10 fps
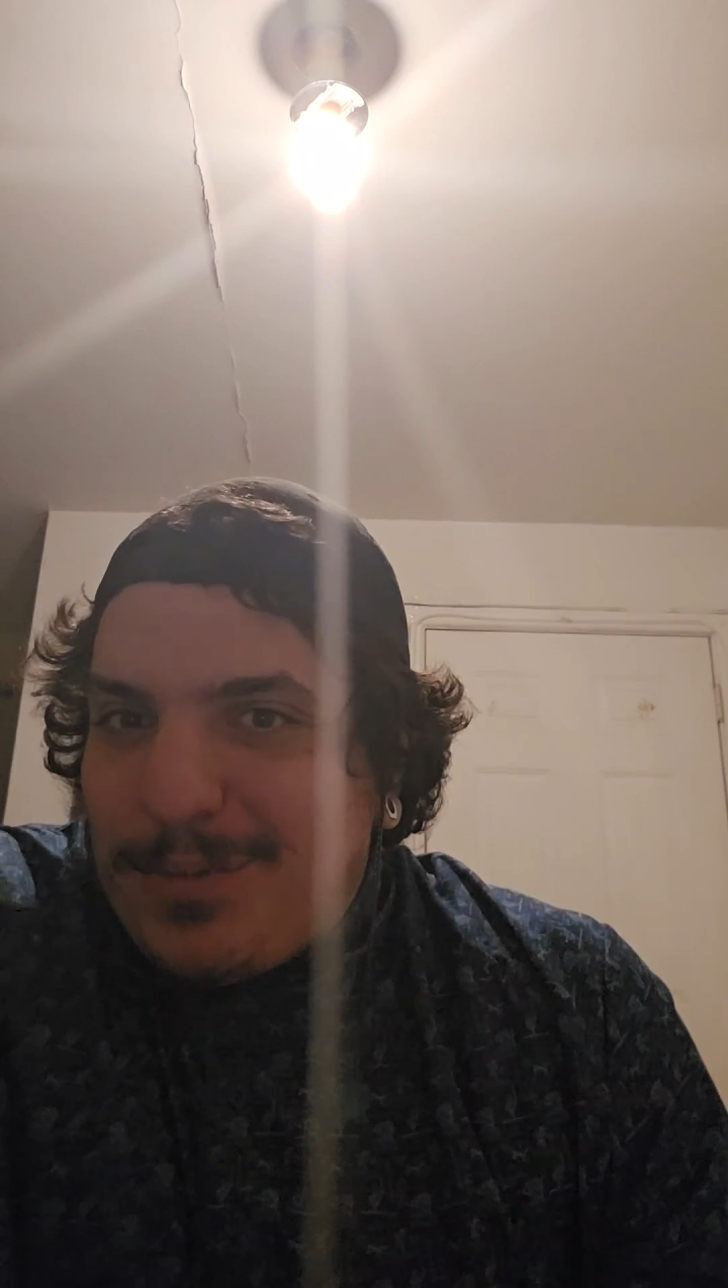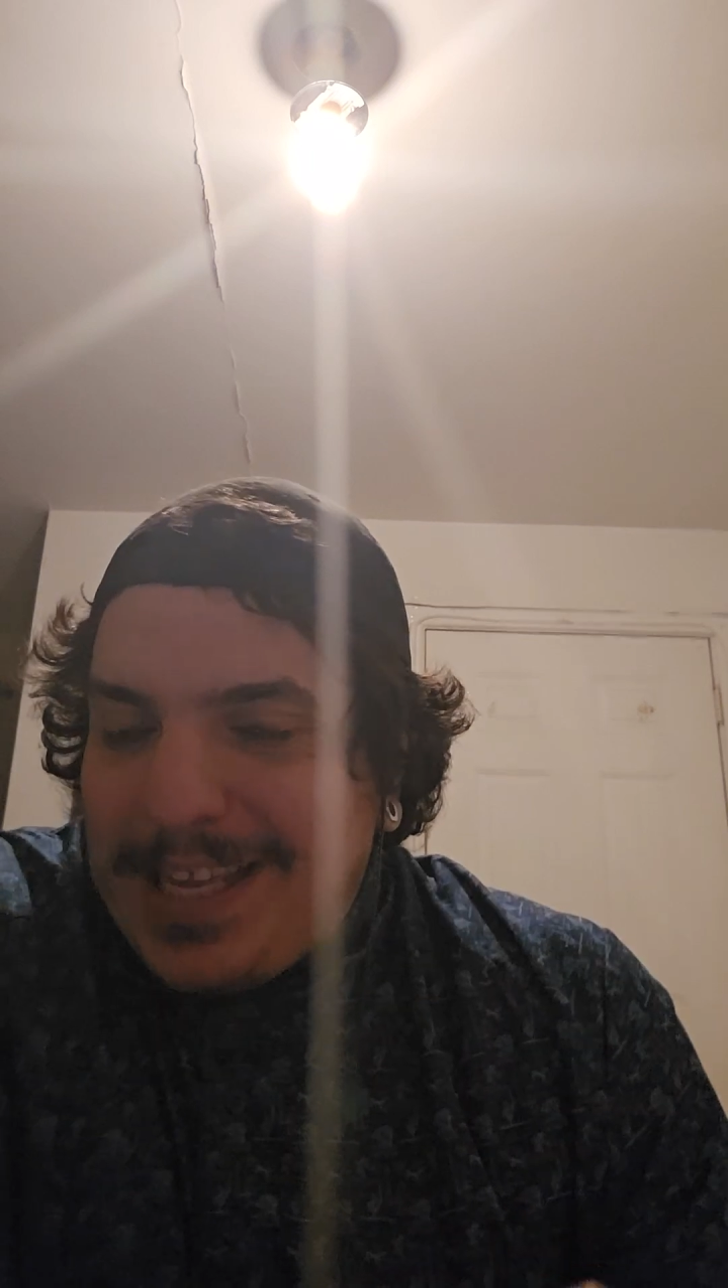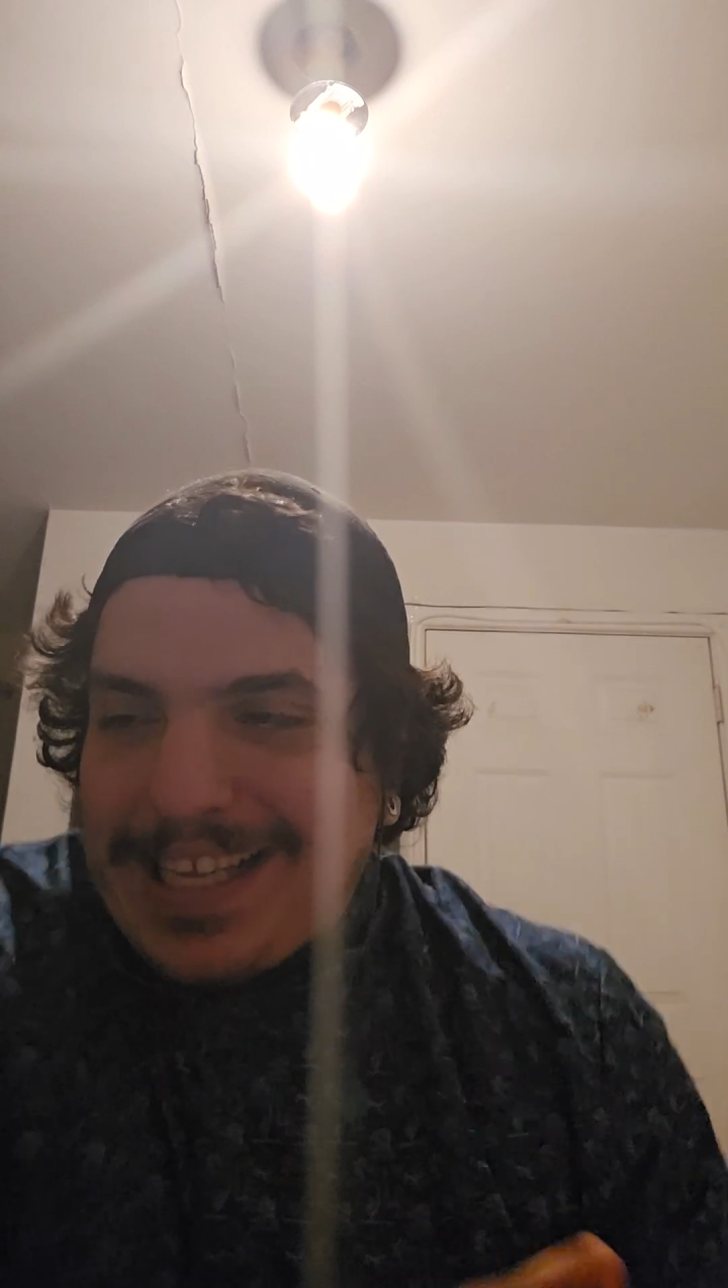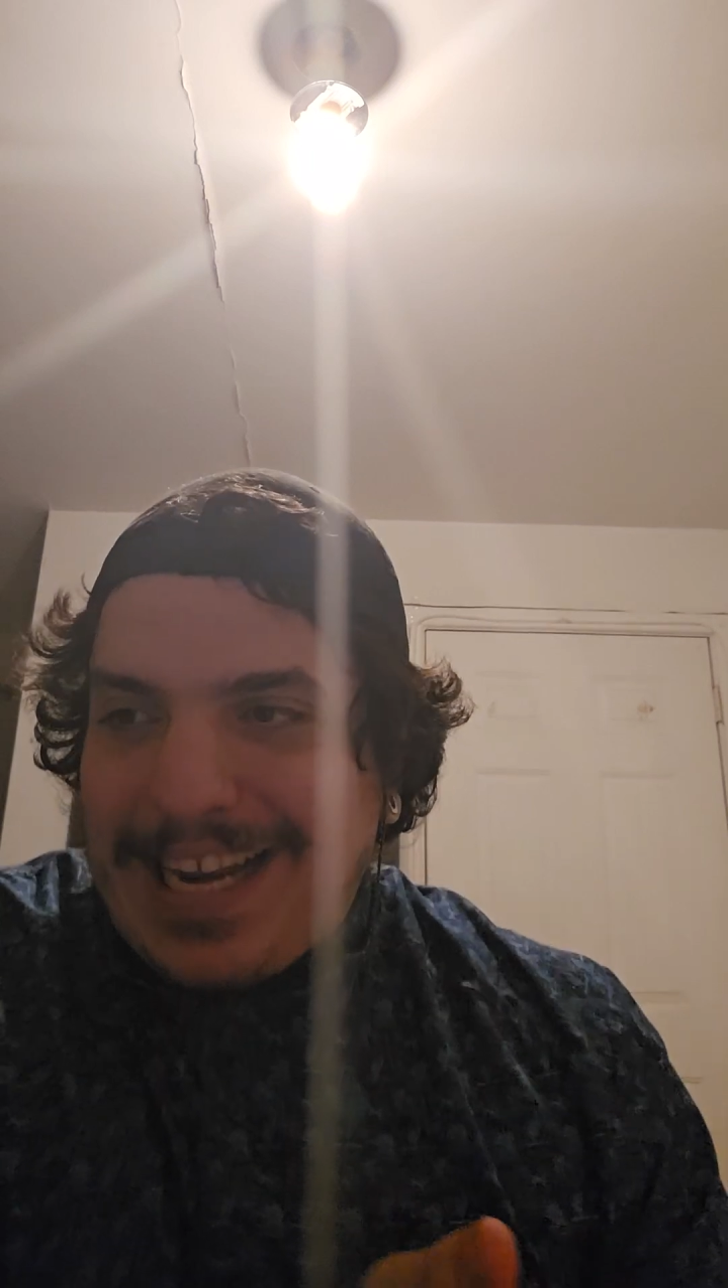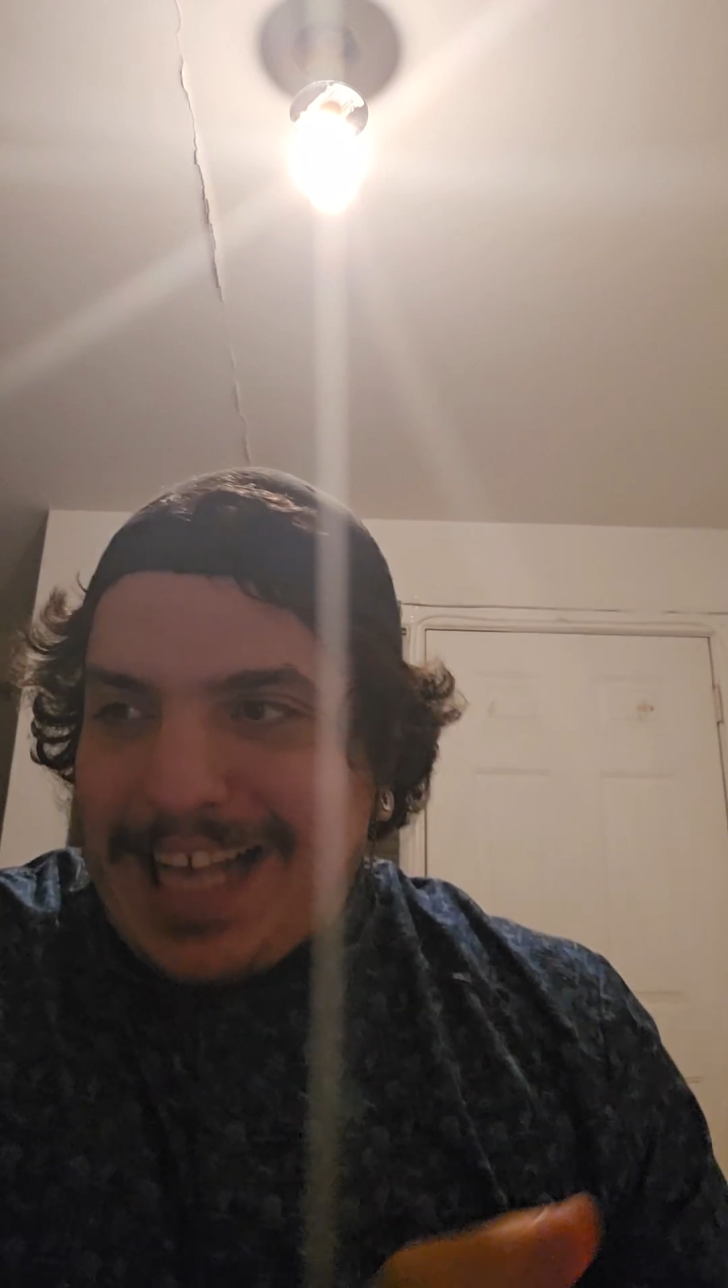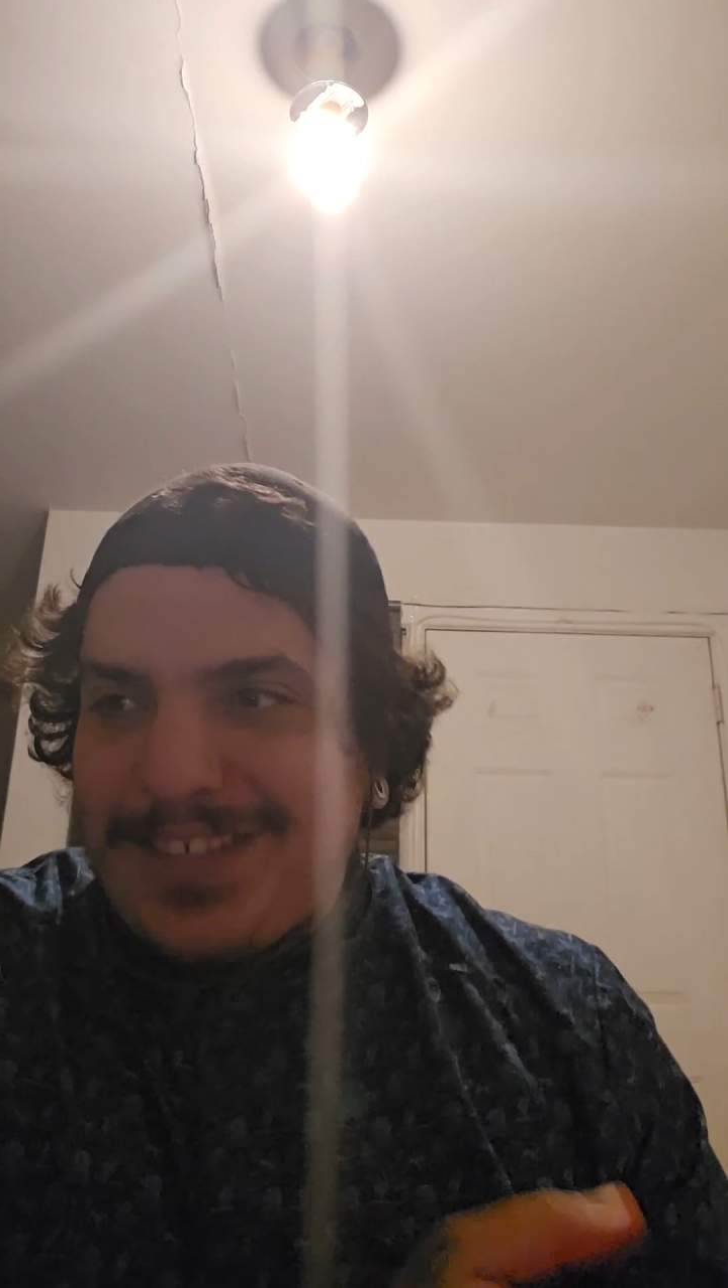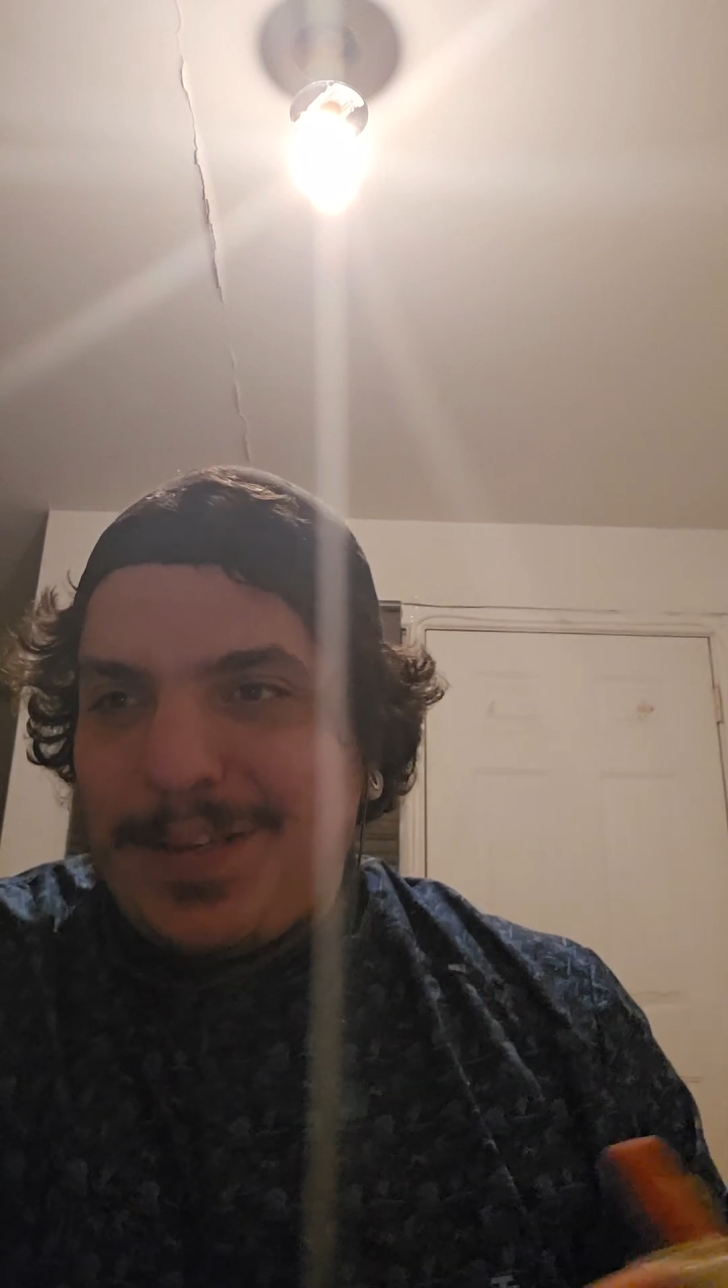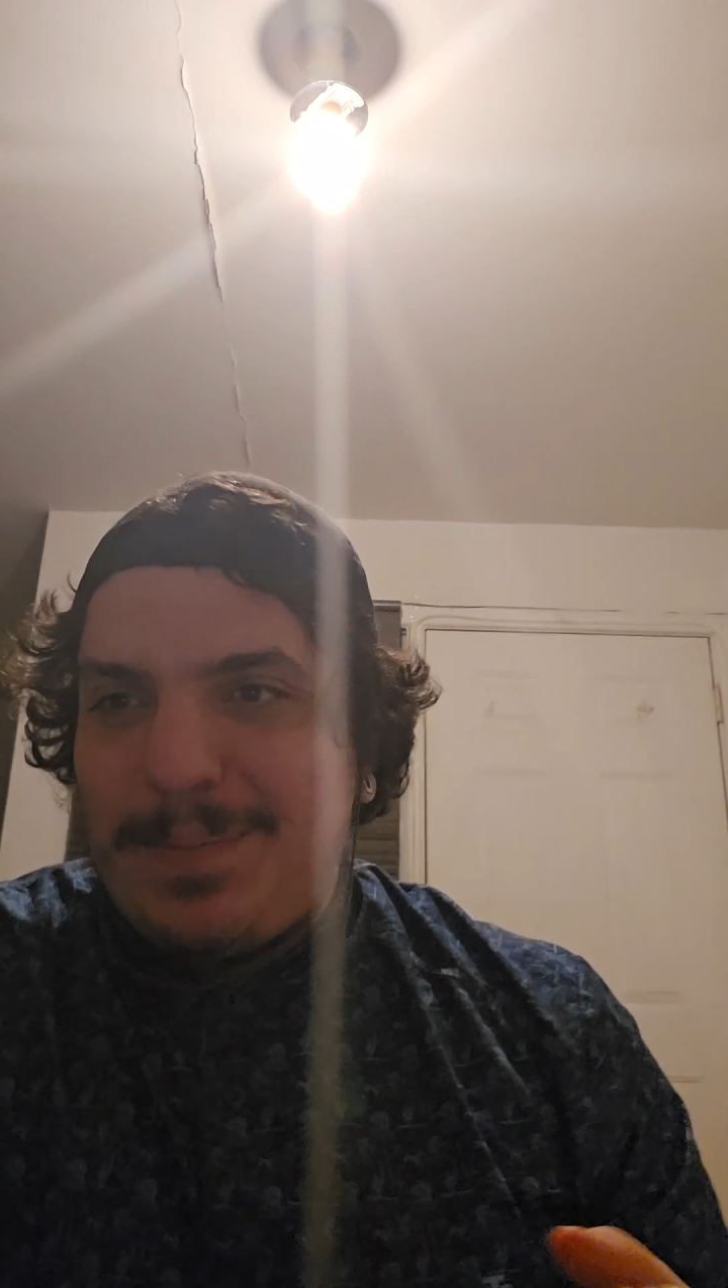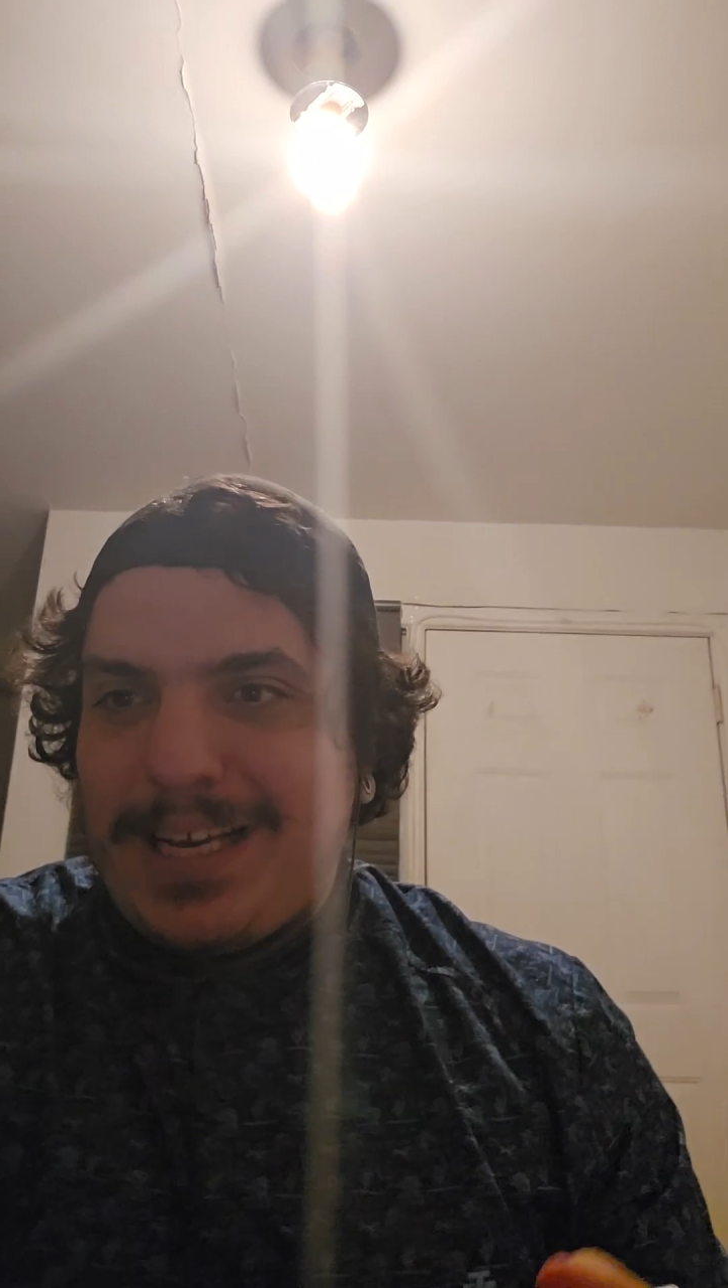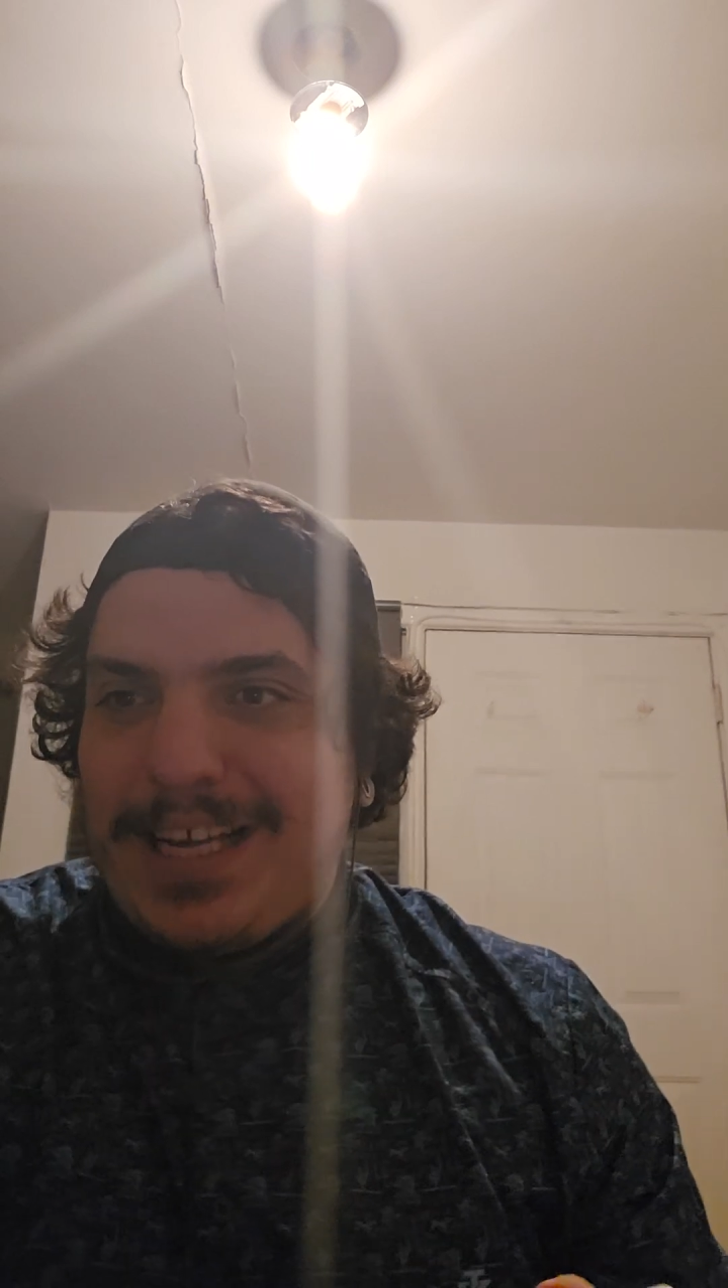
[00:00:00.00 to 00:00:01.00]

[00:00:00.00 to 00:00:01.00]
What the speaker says: week than last week,